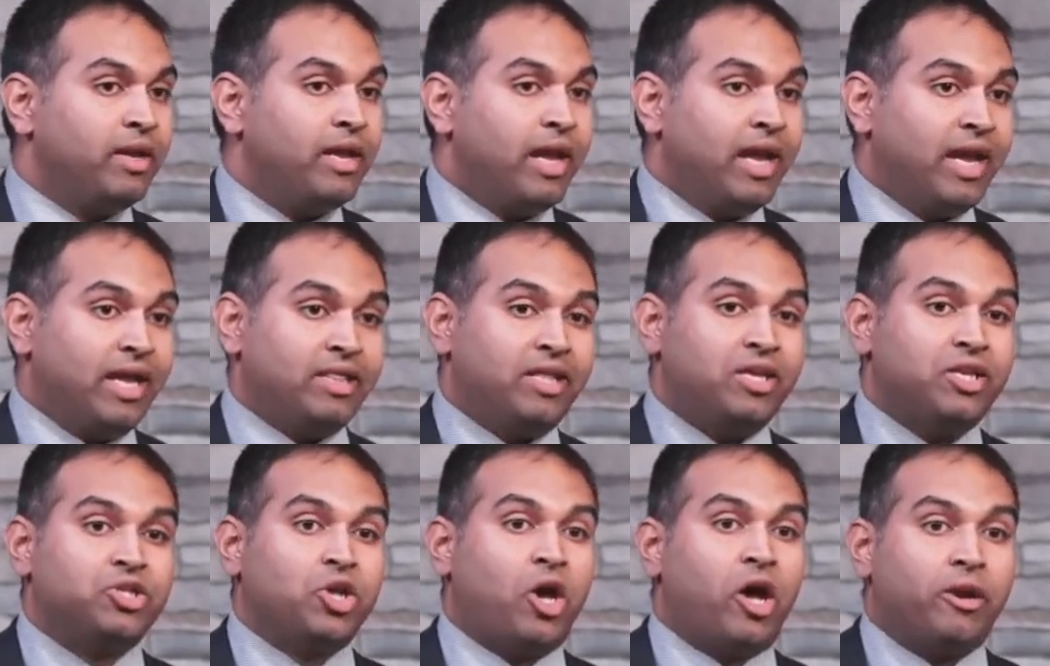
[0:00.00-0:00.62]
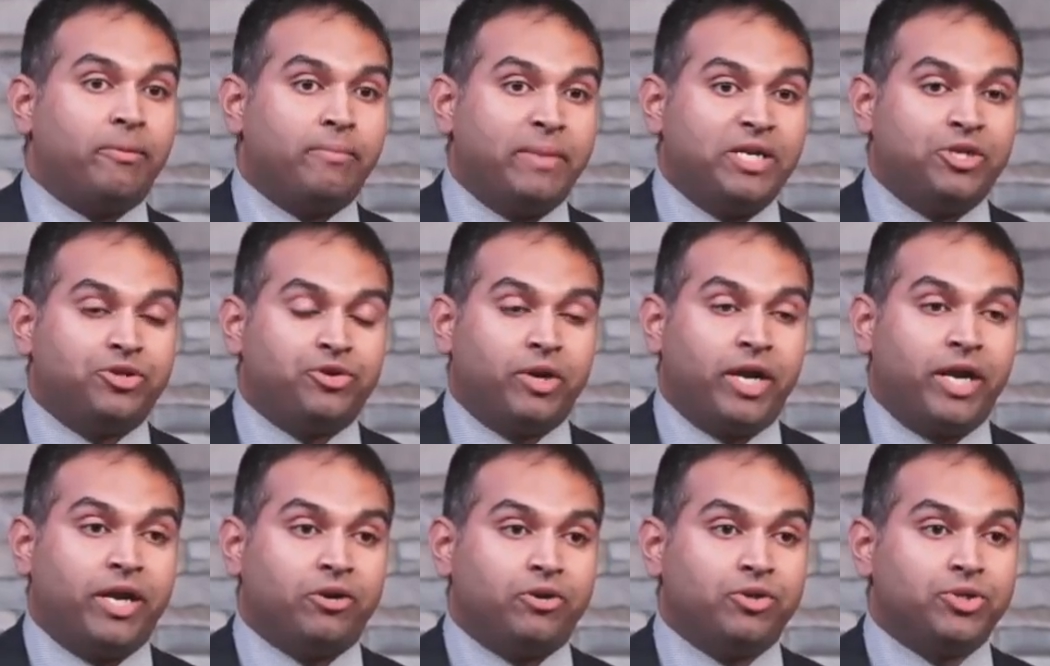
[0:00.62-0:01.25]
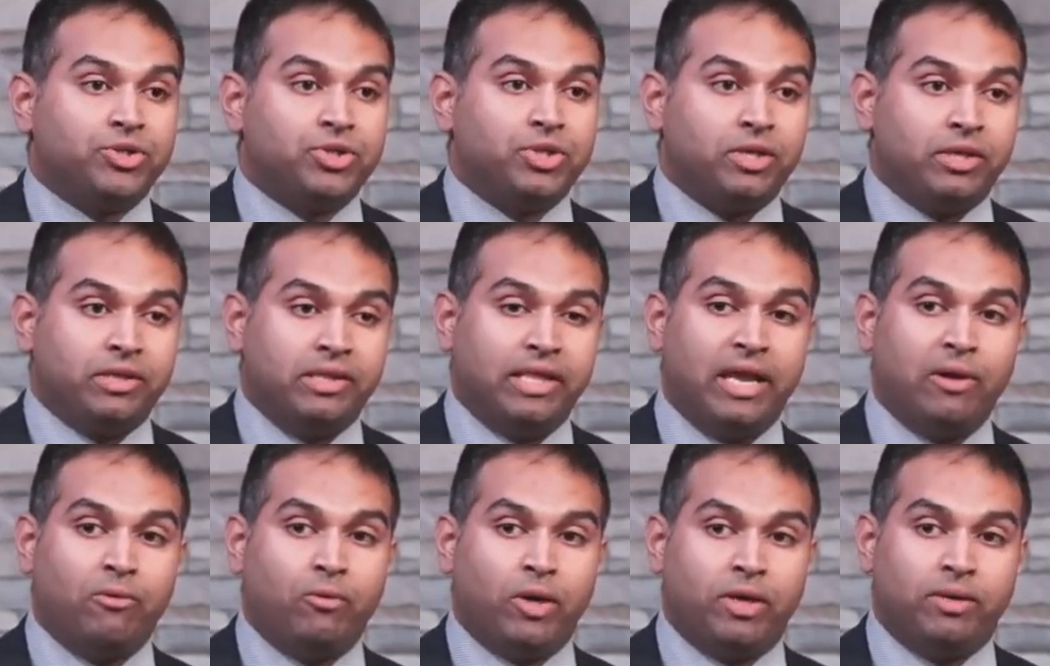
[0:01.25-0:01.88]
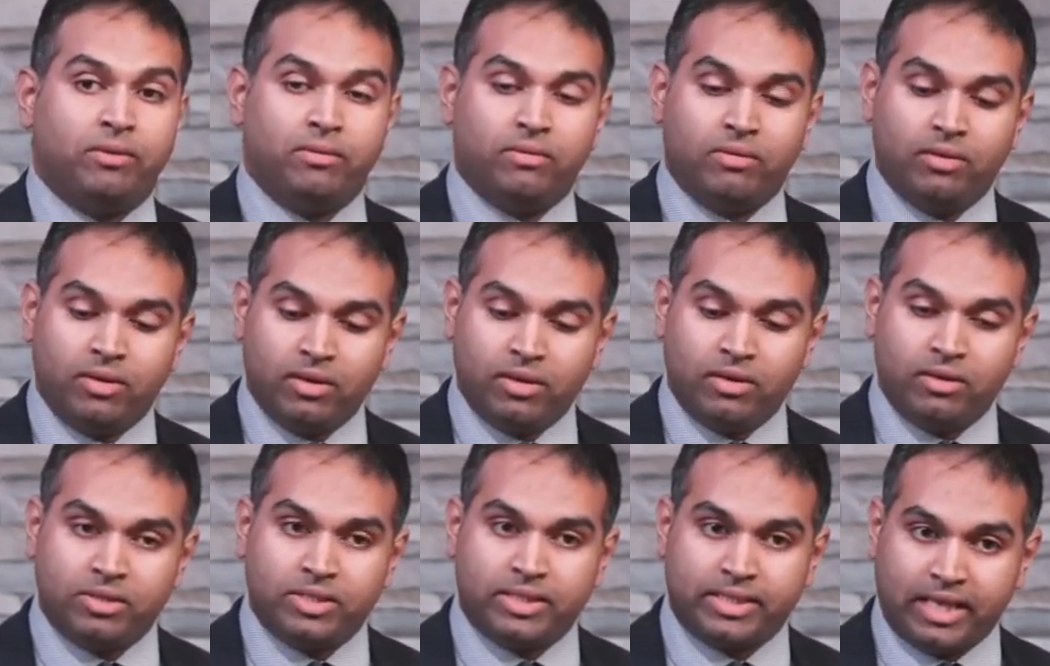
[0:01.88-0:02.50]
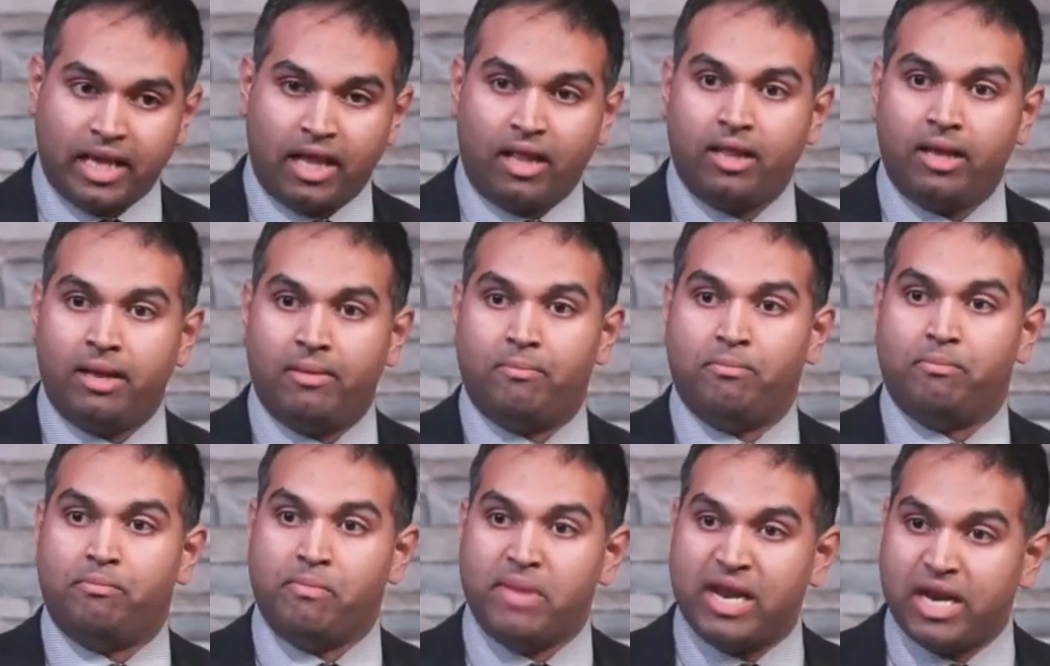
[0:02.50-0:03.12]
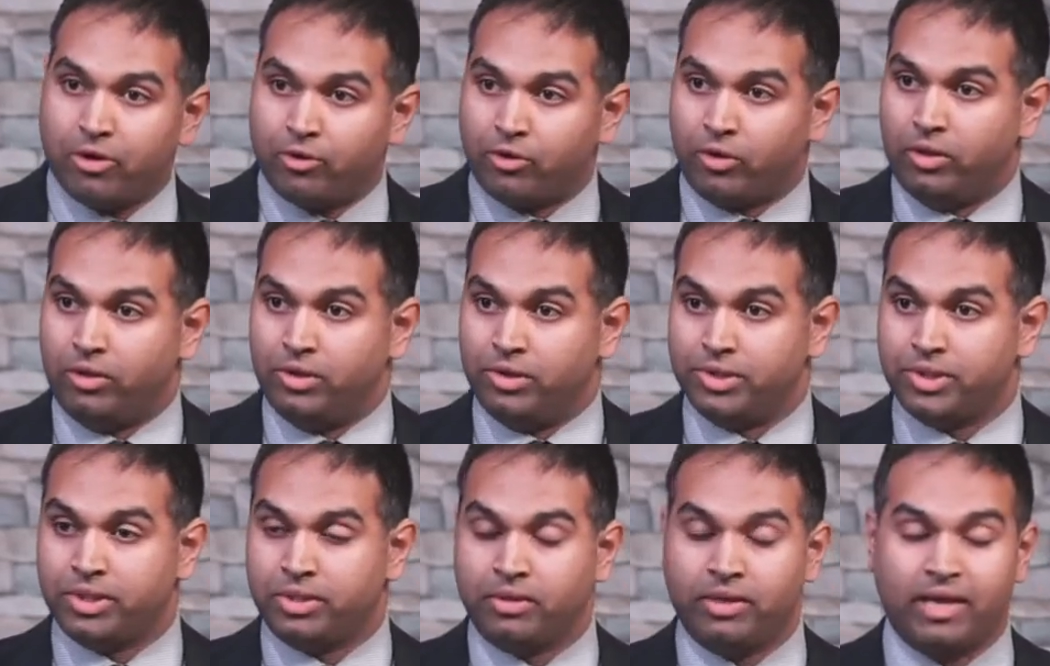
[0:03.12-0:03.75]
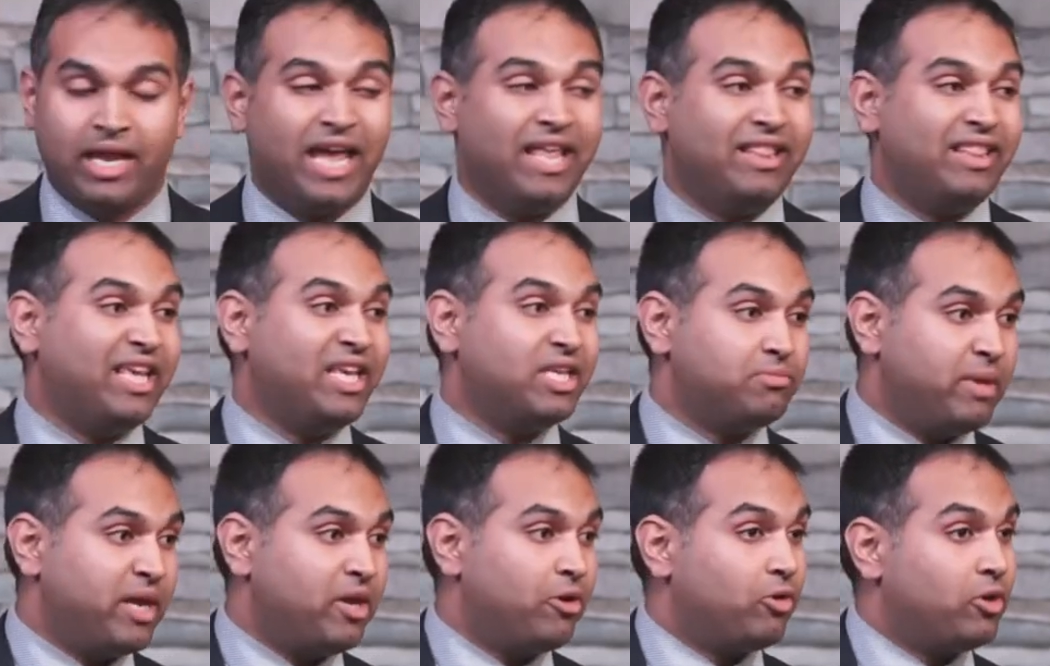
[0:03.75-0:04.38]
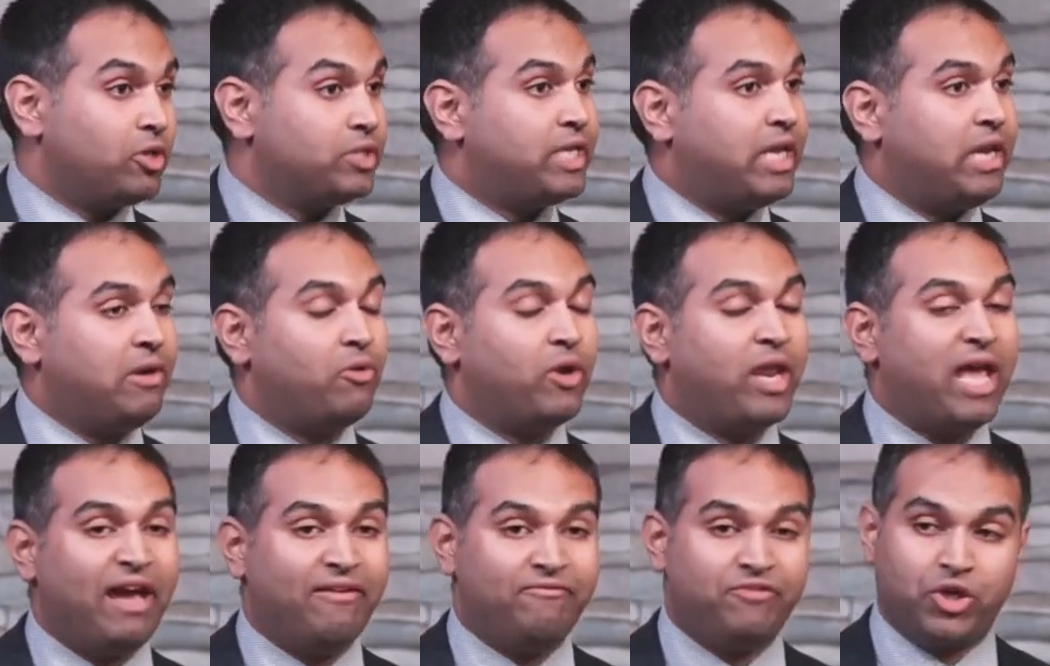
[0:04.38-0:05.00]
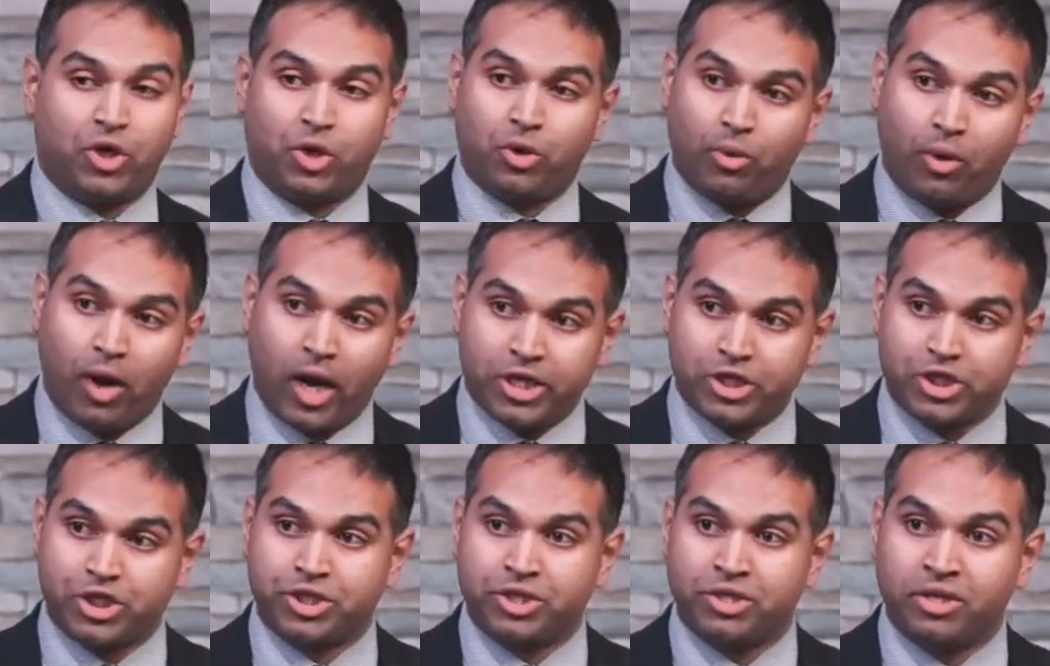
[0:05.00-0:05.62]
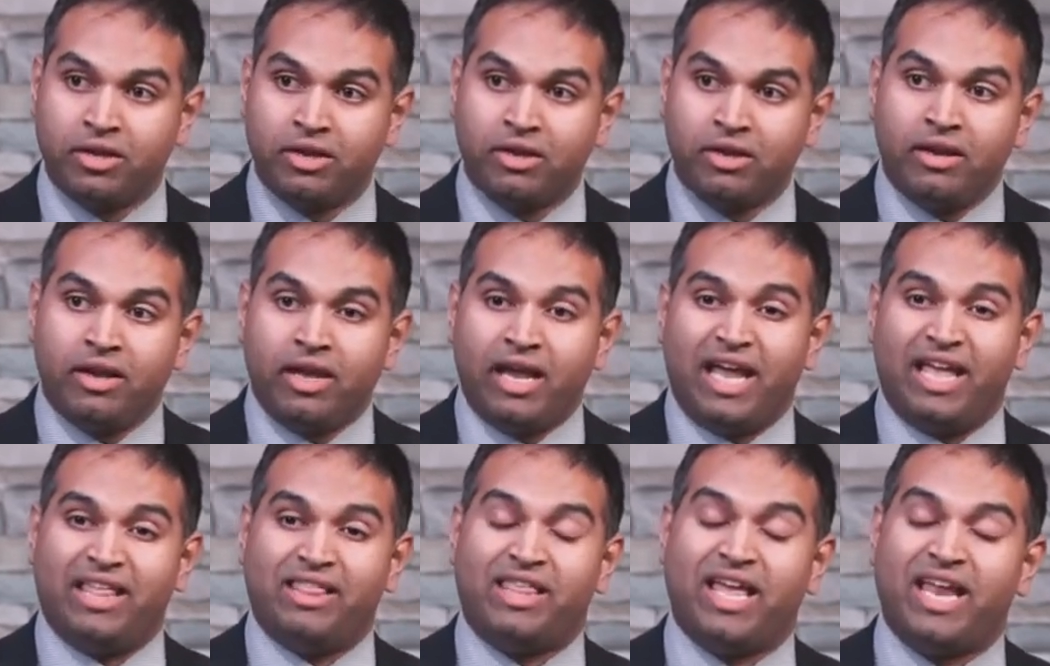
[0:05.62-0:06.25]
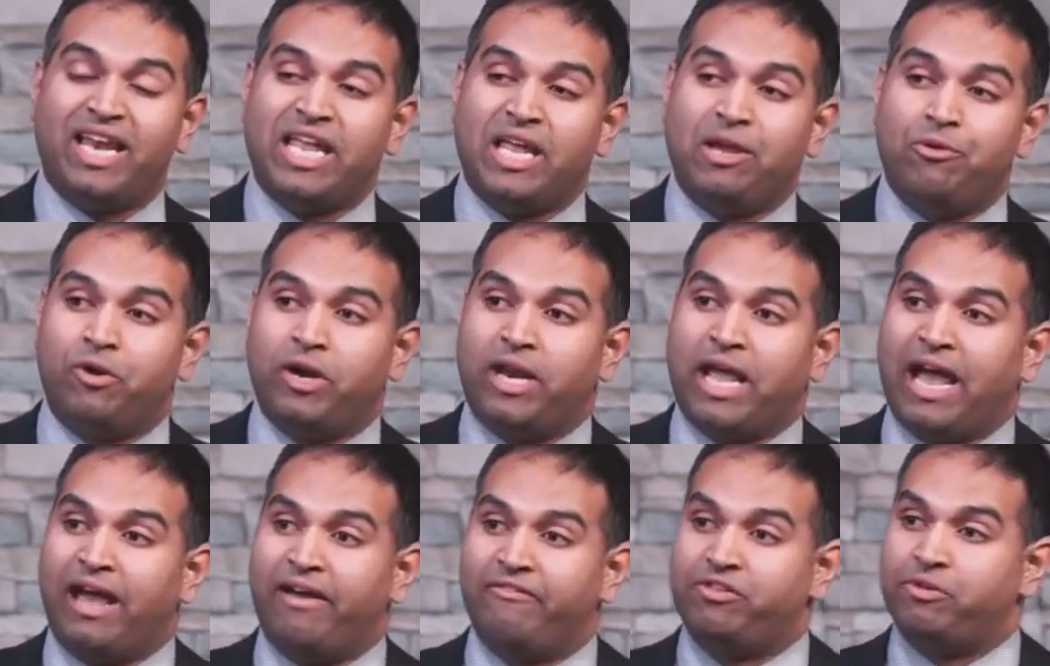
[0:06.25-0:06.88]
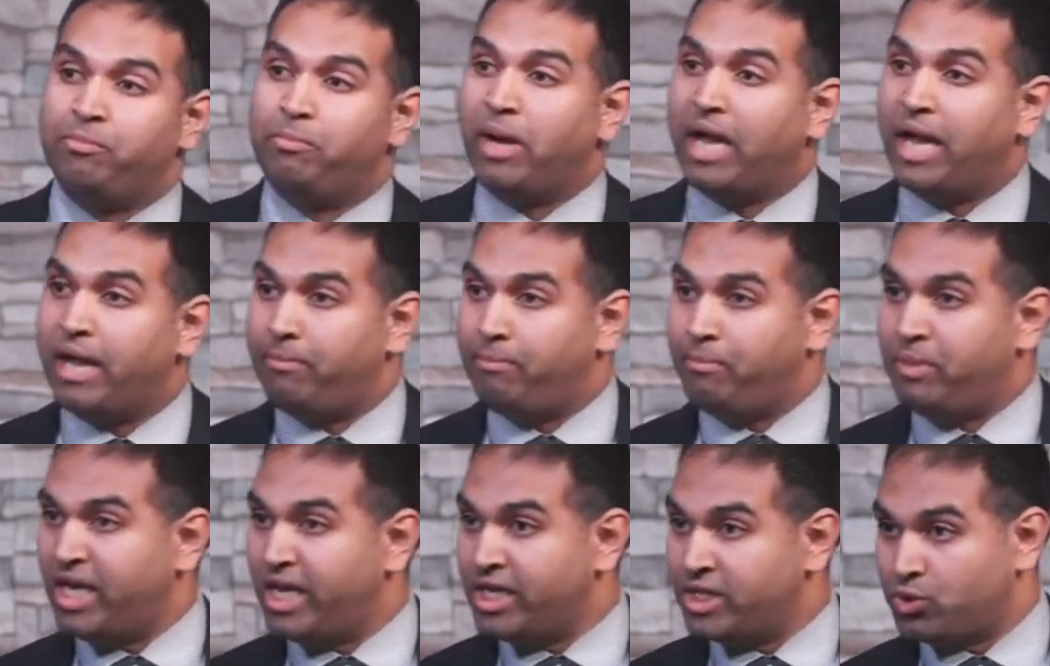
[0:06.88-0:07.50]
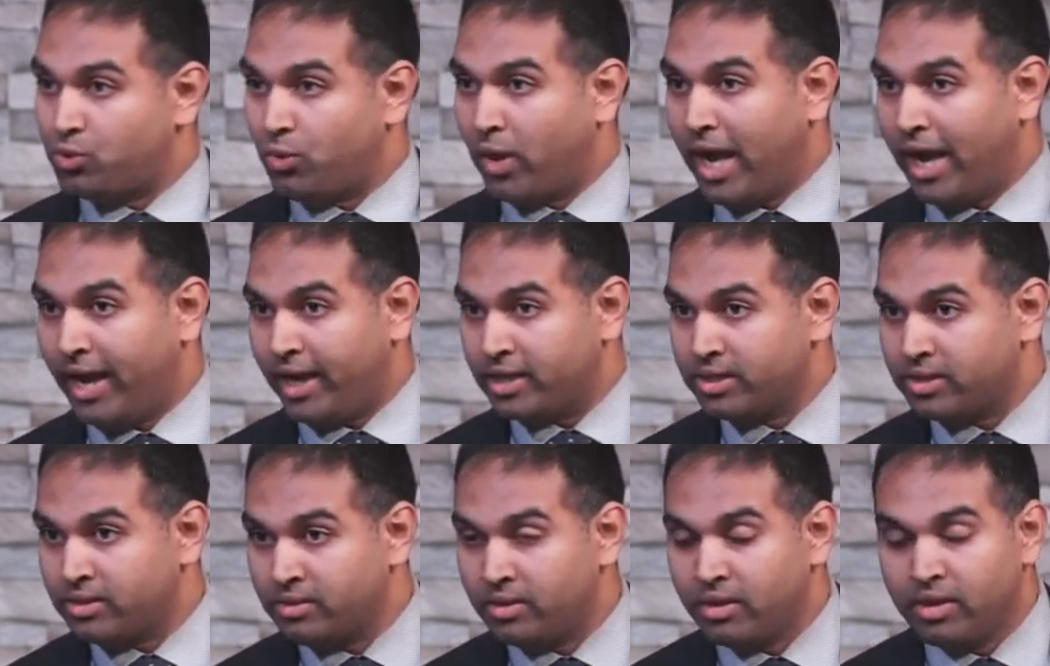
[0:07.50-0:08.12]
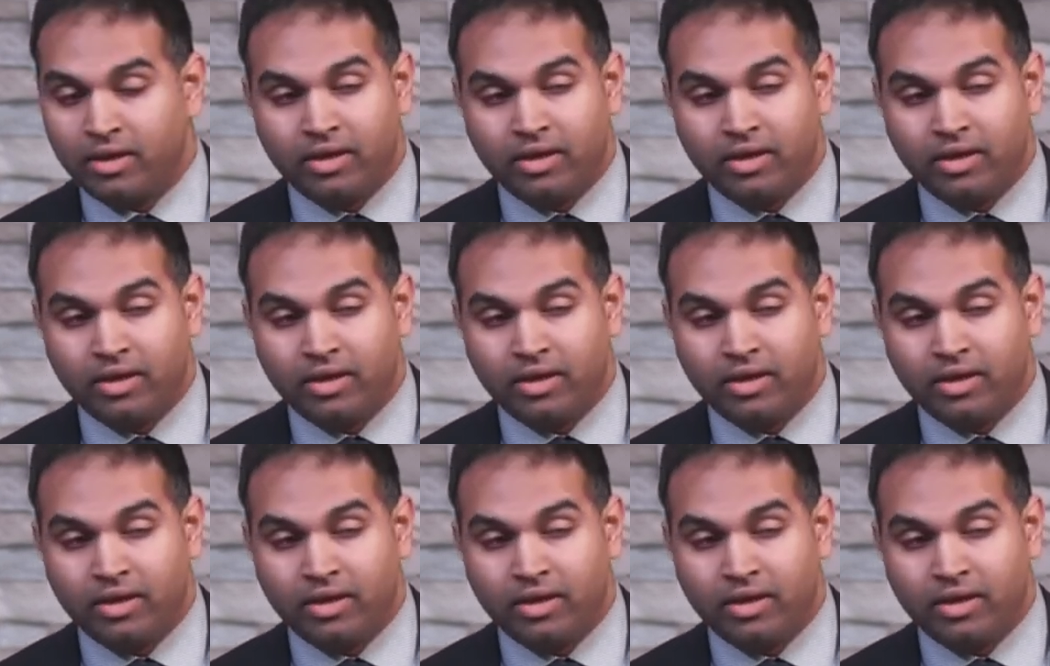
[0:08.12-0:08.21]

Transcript: And these Ottoman traders, they would sell him minerals, and these minerals he would have to crush, and then he would have to buy beeswax.